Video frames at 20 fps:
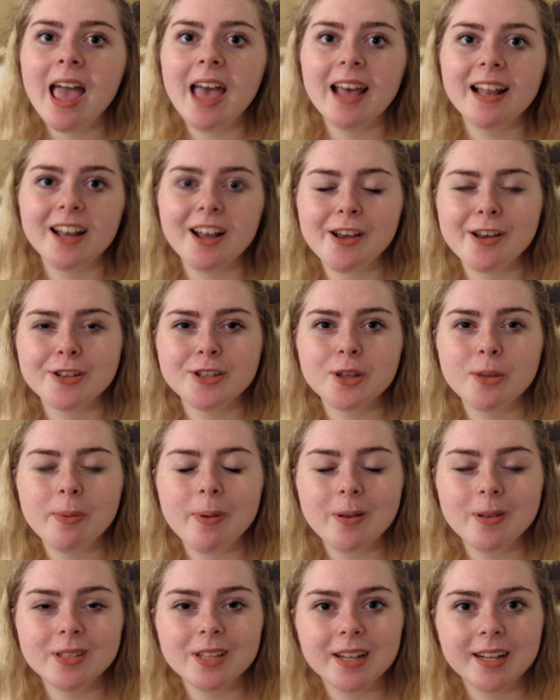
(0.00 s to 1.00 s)
and I also
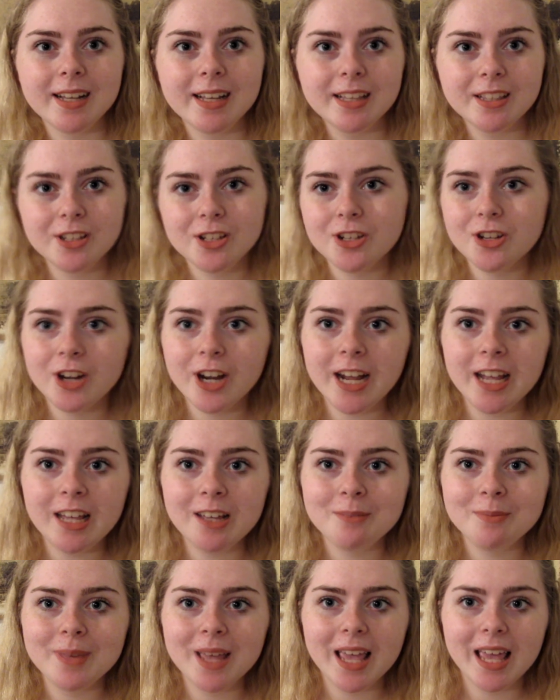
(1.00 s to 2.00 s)
post on
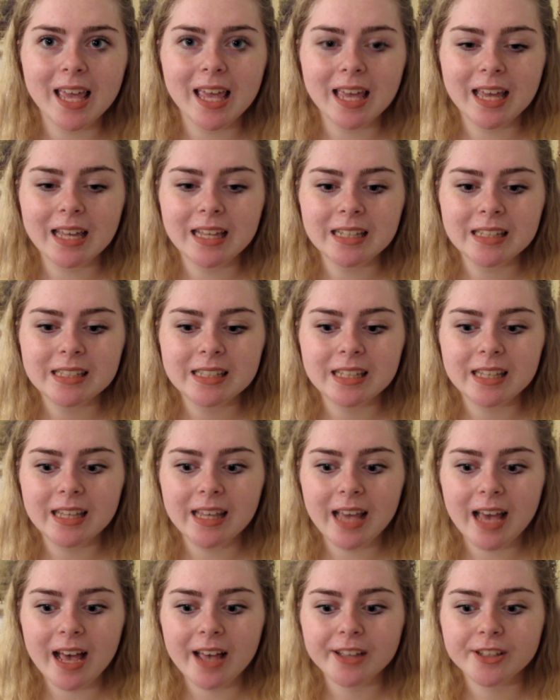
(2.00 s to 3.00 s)
Instagram, and
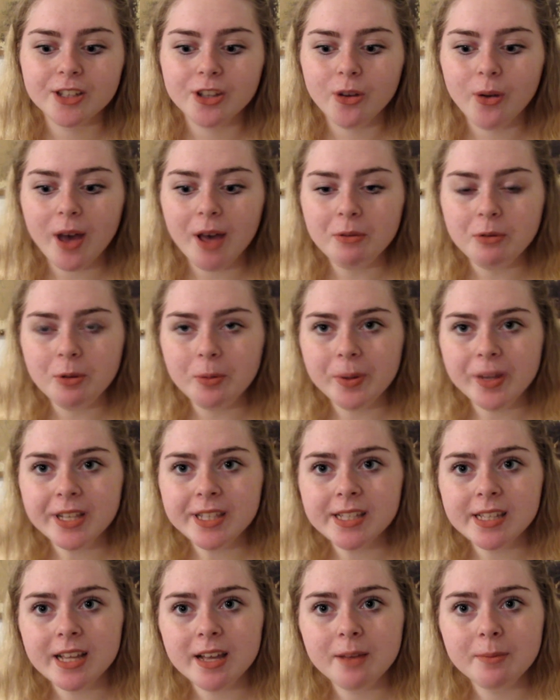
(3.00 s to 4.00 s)
yeah, so I will put
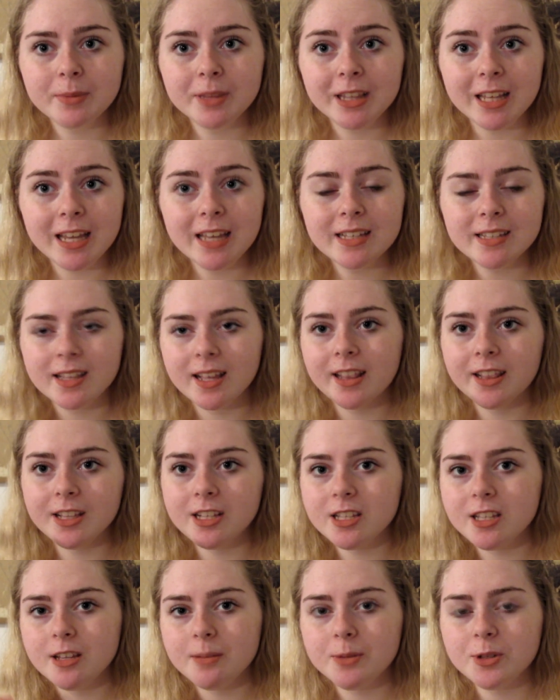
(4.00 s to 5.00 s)
some links in
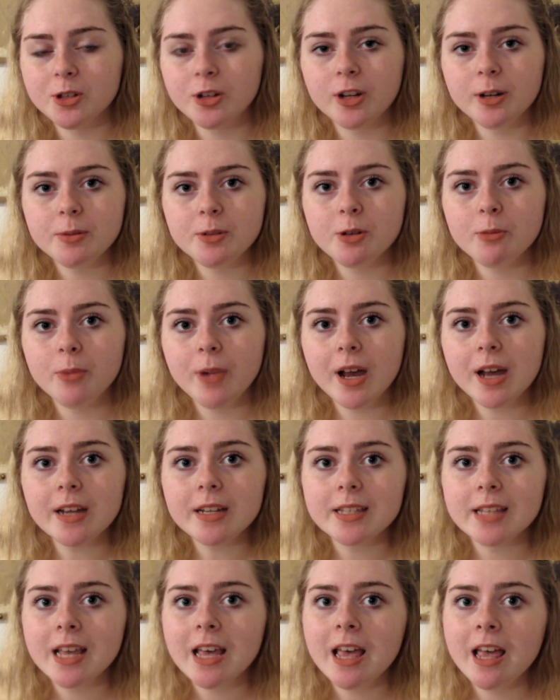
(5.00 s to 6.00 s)
the subscription box
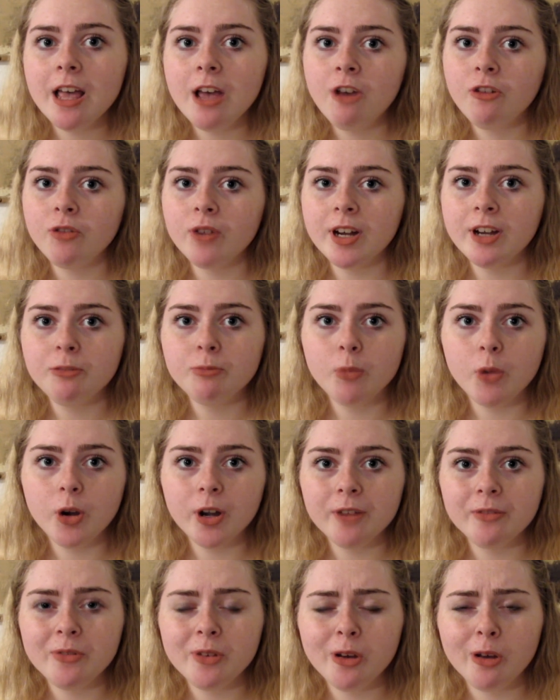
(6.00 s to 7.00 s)
for
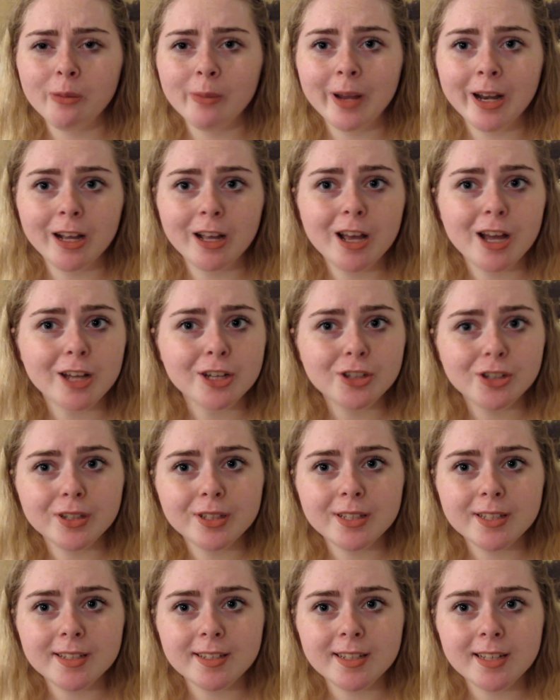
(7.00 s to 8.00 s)
more info on
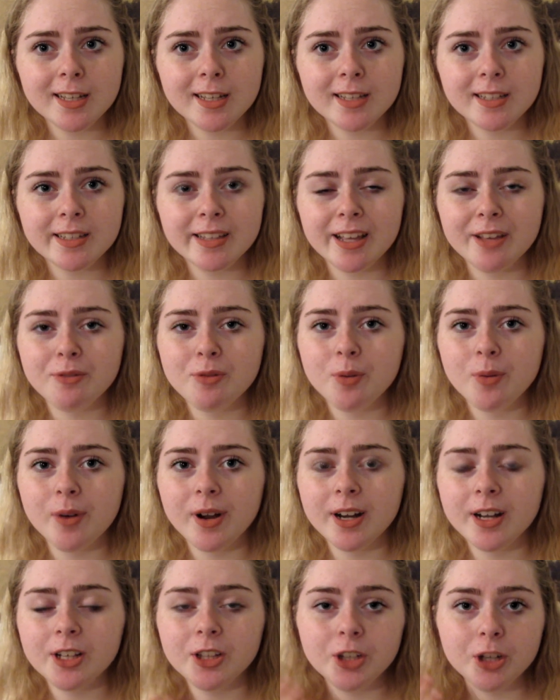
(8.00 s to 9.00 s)
mitochondrial disease if you
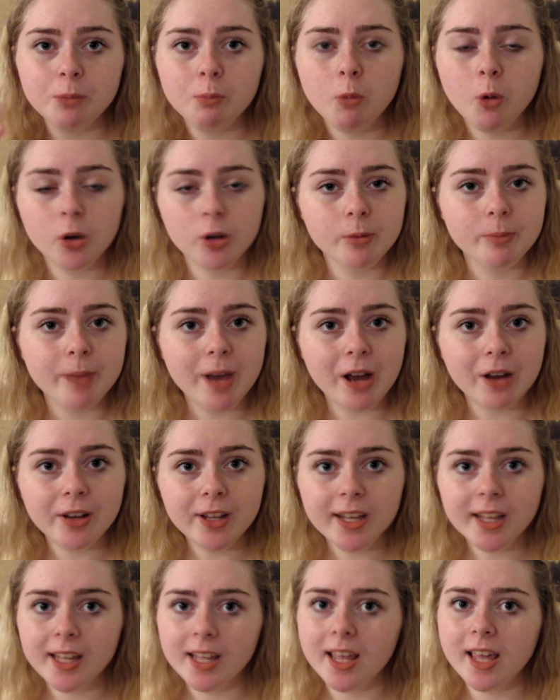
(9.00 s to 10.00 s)
want to learn more about
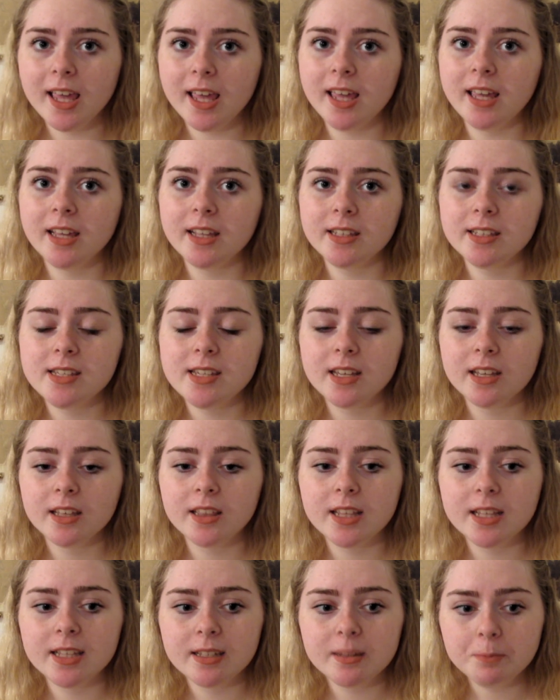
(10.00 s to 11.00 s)
it, and
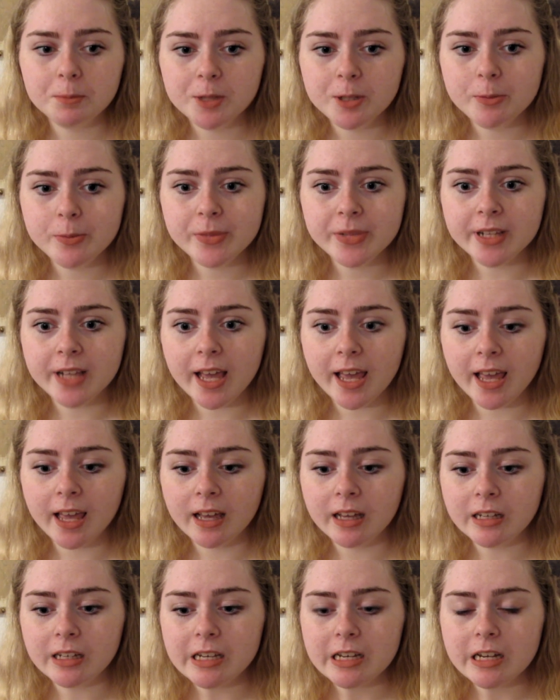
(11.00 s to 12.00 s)
the symptoms,
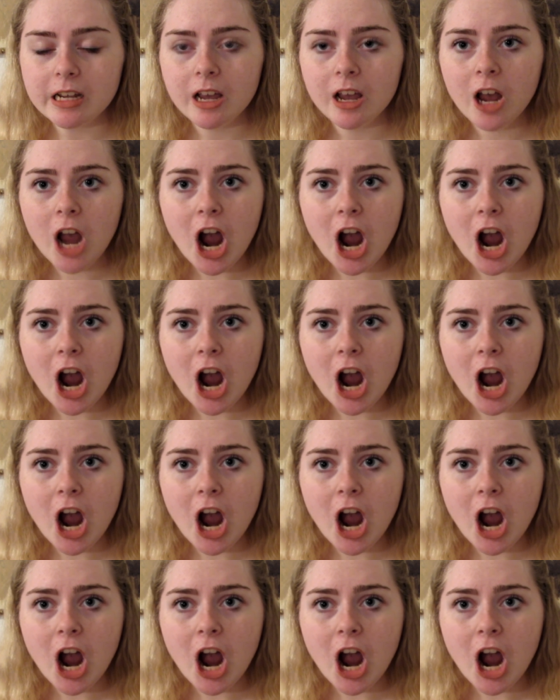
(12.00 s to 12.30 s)
and